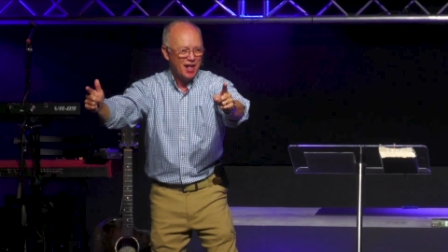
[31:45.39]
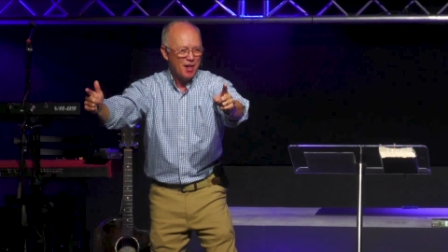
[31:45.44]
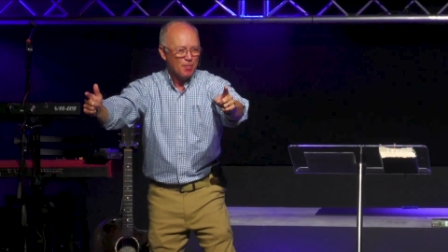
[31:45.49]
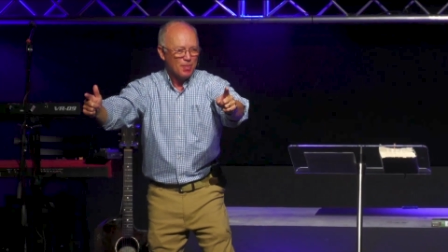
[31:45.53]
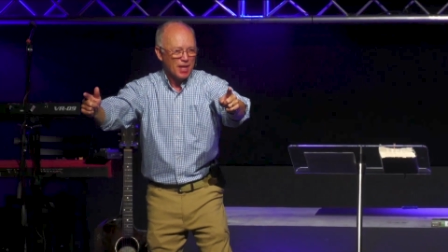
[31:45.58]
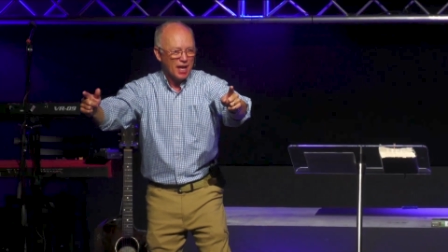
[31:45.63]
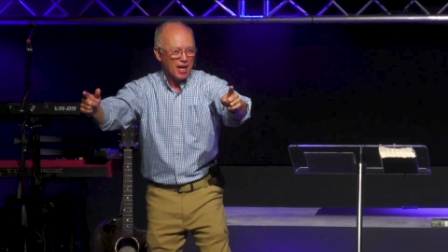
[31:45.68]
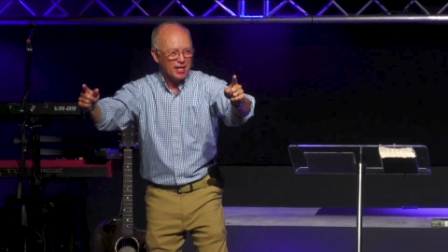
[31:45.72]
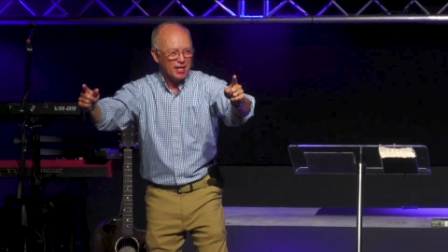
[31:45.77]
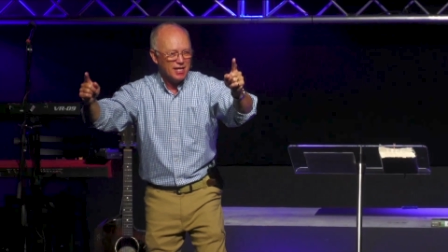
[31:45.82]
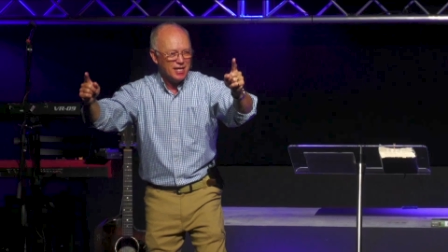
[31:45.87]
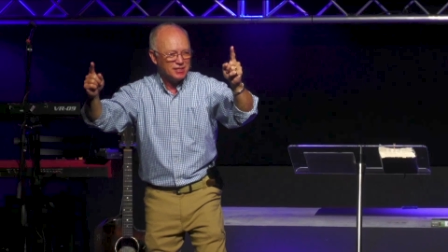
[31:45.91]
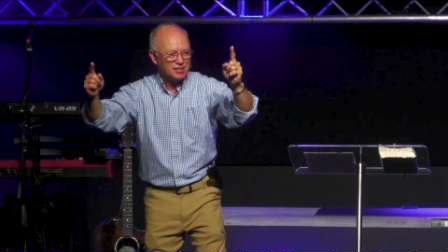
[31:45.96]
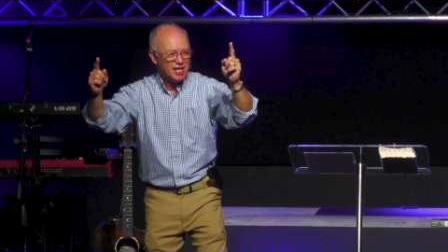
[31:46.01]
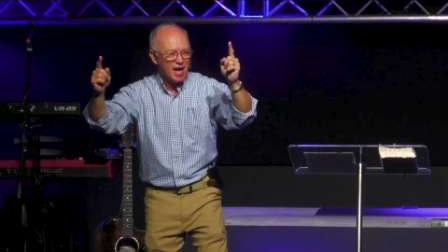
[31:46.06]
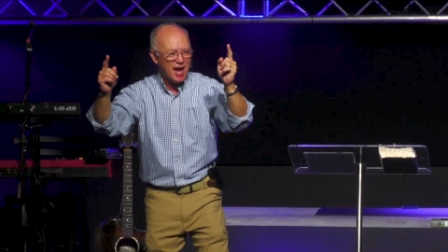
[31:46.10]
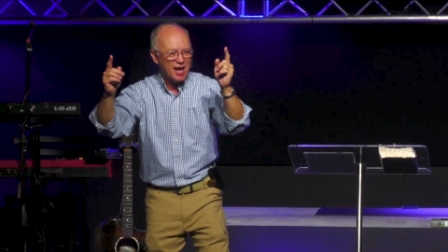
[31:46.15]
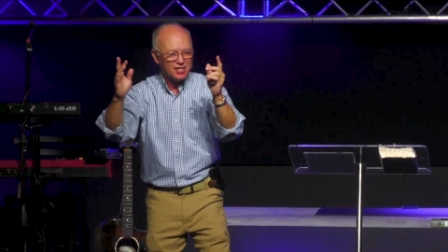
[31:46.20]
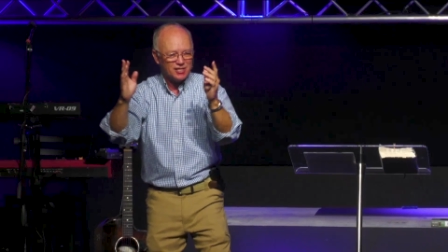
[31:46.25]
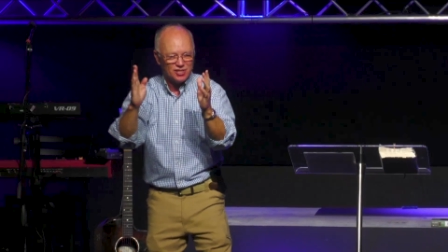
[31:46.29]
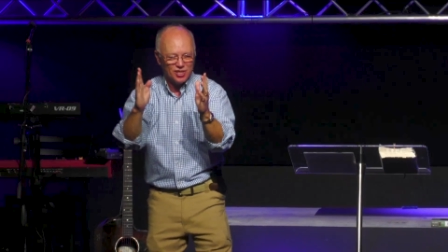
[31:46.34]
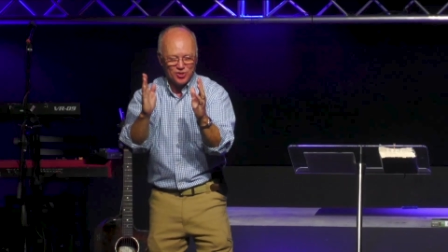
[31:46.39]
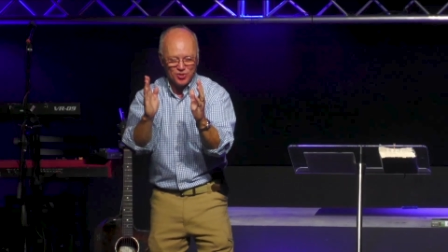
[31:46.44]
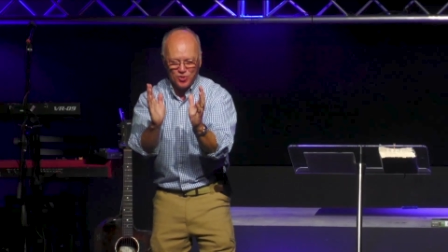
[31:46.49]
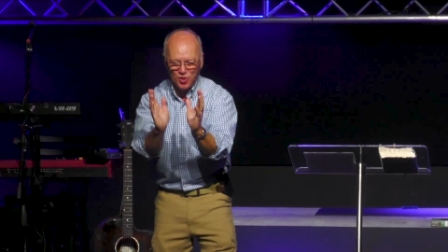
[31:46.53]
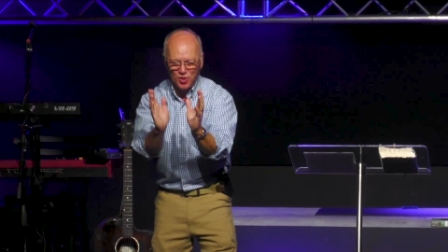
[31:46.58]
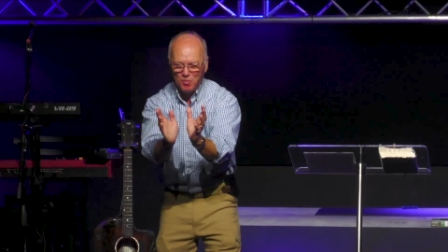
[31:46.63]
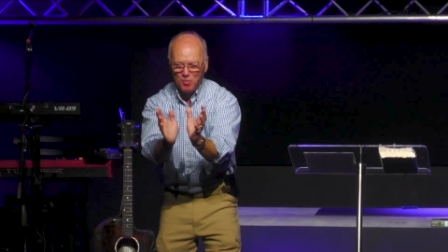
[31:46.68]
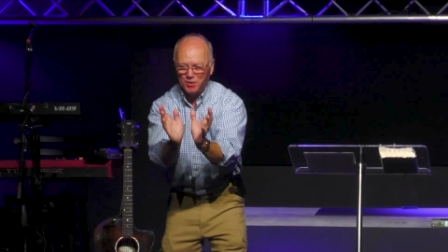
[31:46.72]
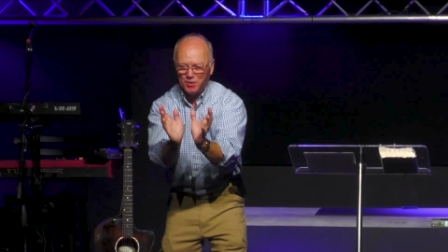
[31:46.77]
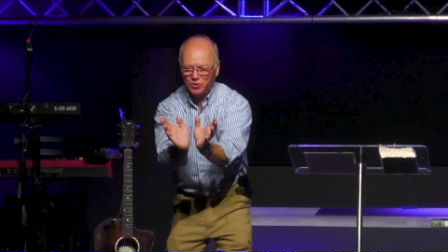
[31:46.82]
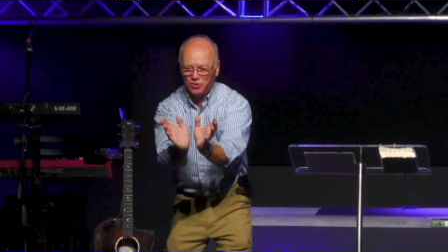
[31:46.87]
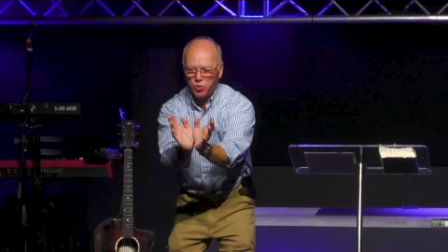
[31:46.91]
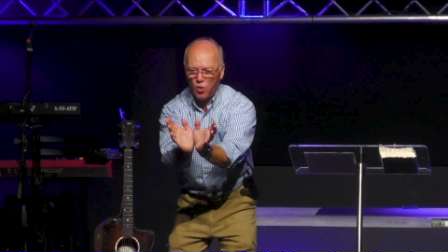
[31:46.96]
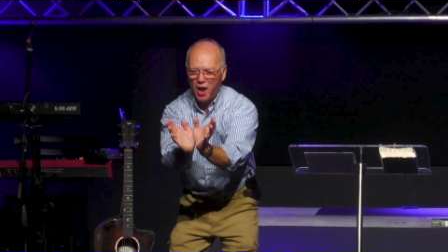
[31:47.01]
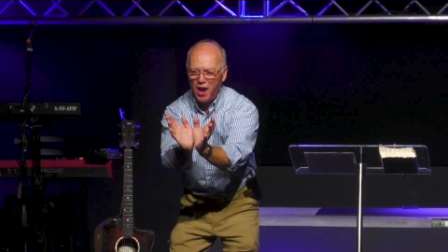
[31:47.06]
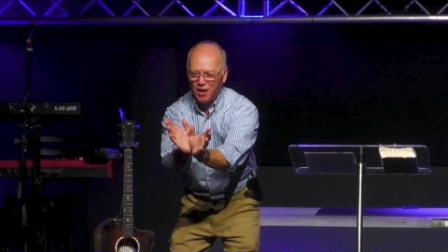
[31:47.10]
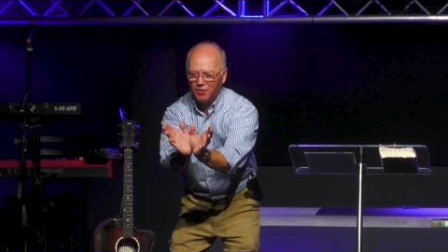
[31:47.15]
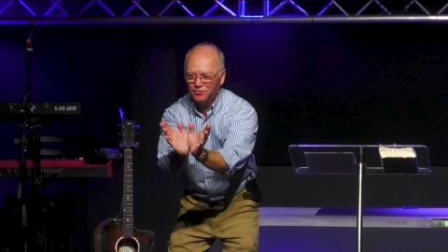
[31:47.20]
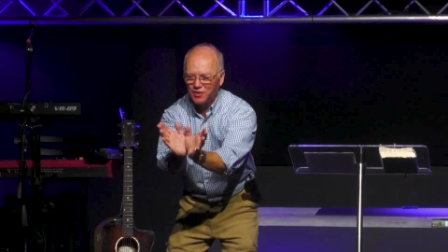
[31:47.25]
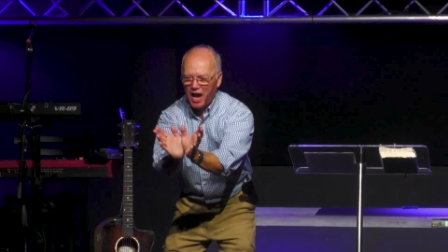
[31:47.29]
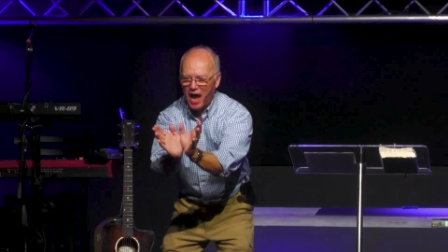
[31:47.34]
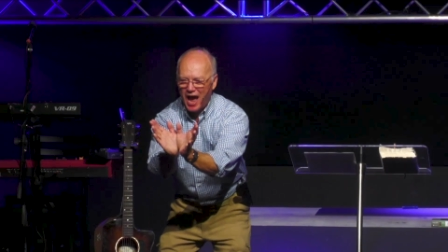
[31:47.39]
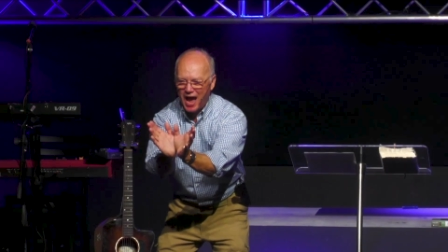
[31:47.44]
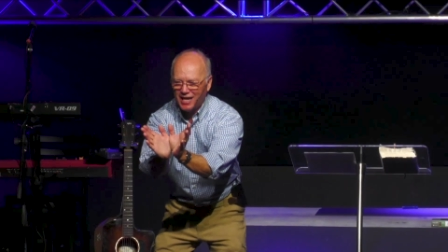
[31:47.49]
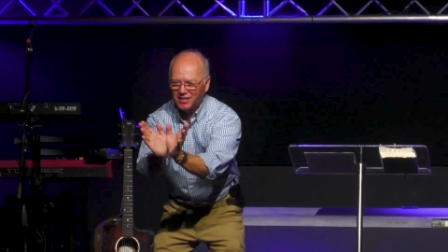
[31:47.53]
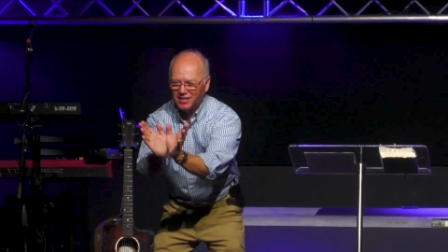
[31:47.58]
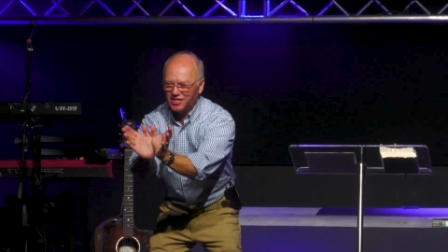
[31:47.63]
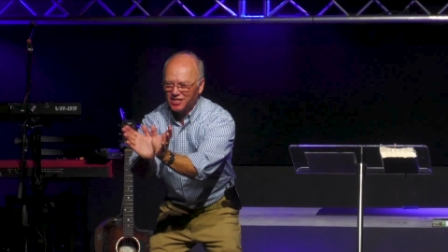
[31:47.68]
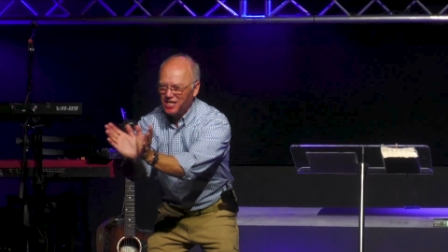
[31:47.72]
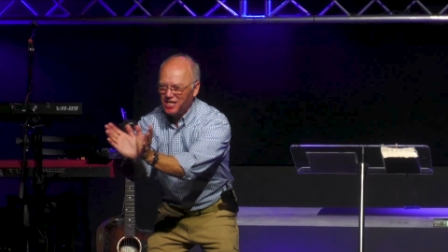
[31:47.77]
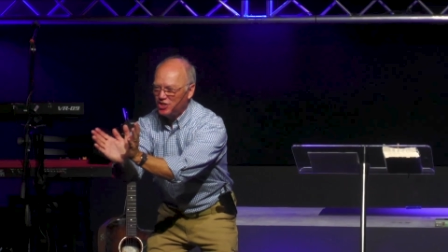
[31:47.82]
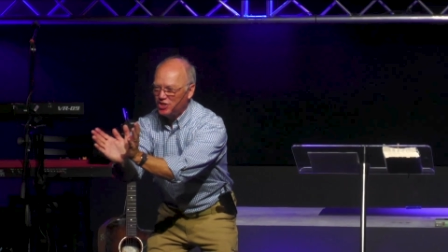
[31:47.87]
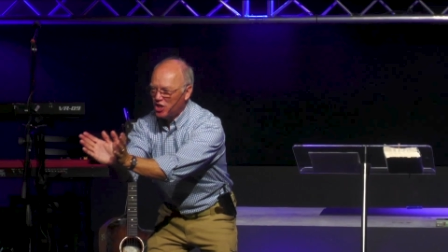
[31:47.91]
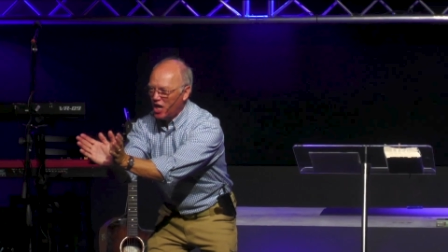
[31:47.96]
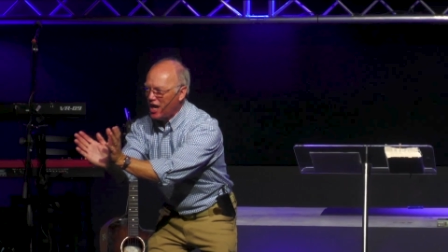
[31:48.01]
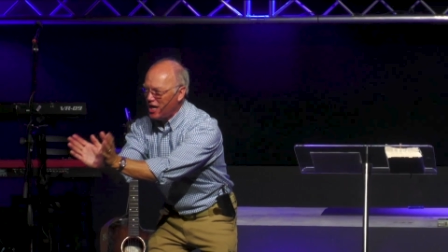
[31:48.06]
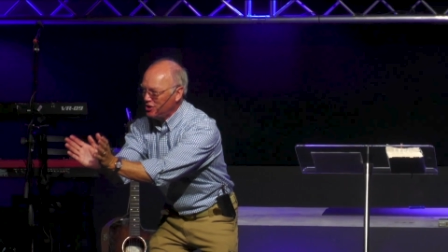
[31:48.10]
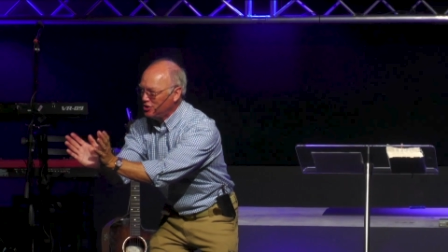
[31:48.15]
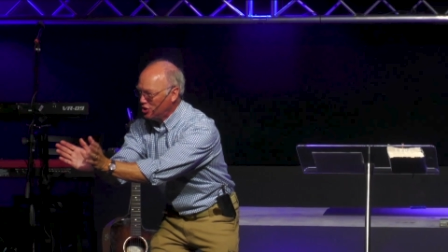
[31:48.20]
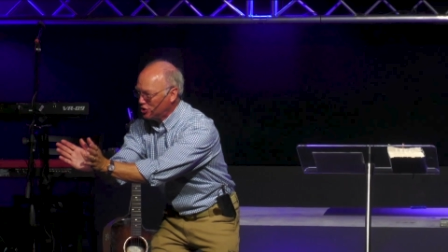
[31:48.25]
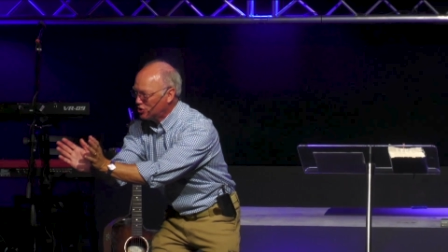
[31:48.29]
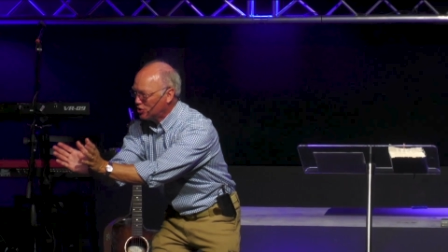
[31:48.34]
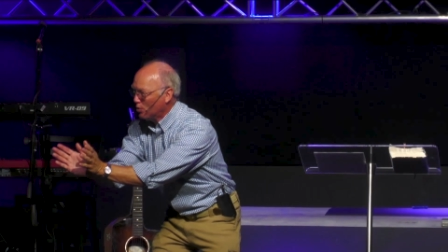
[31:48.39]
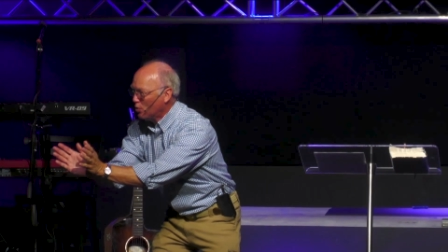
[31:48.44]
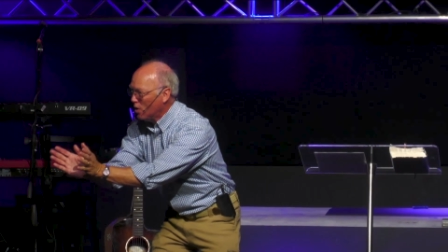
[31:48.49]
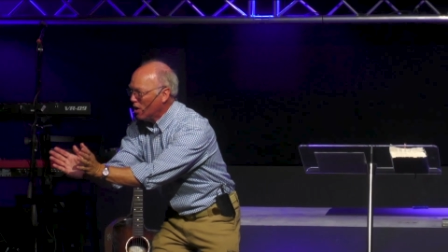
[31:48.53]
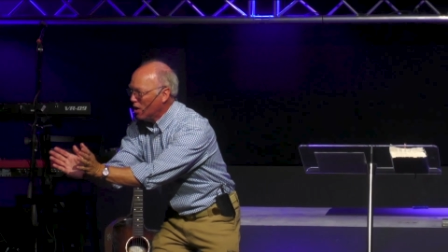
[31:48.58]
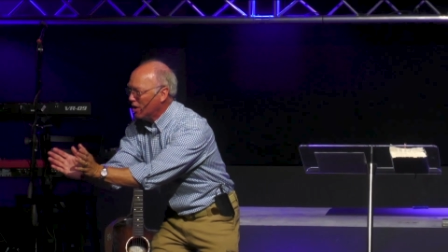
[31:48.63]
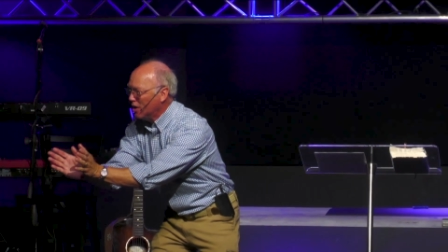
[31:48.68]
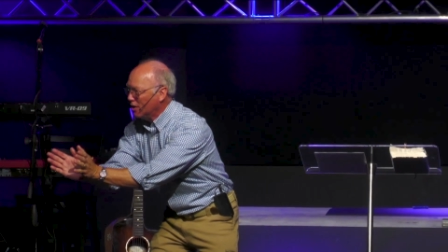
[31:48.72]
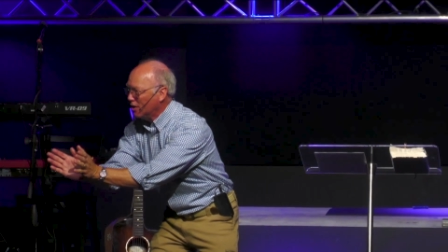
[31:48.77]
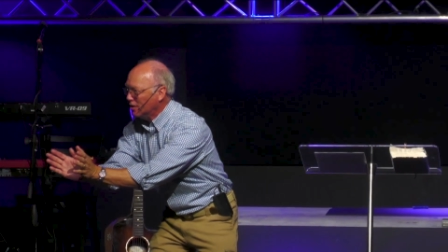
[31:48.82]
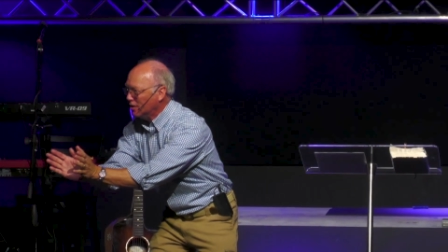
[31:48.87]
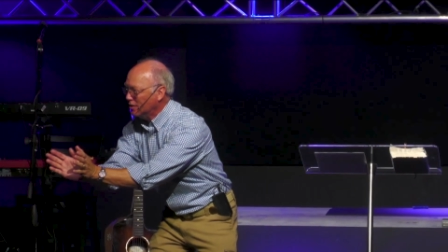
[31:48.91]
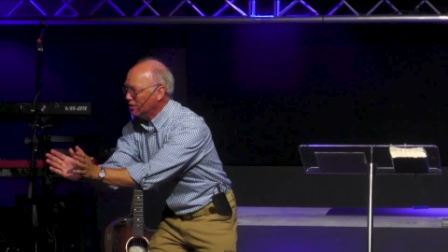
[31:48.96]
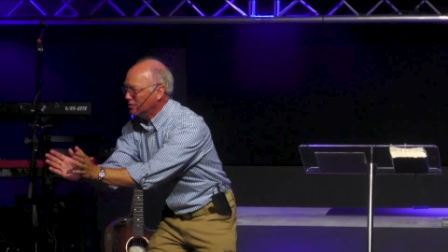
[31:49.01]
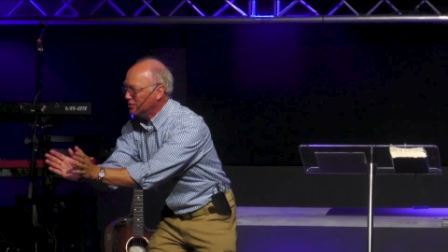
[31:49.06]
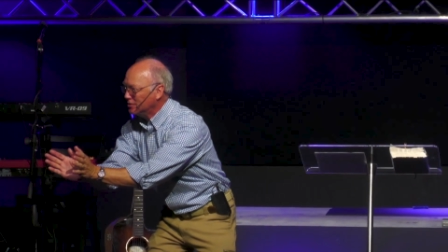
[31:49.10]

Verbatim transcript: And He takes a group of 12 guys and He changes the world.